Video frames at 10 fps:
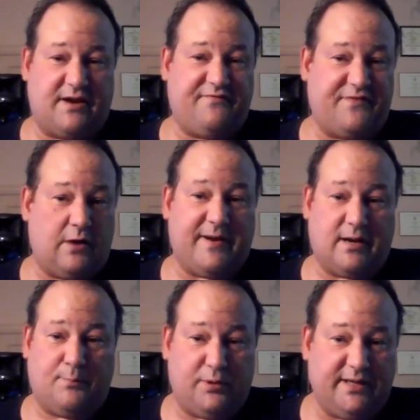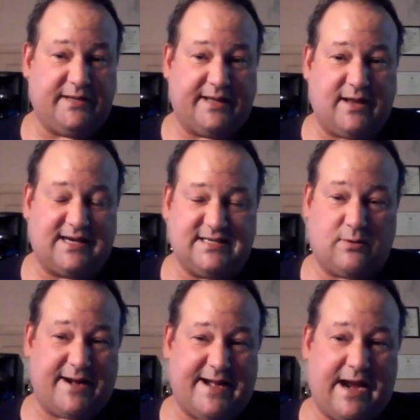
We're done filming completely. Like I said,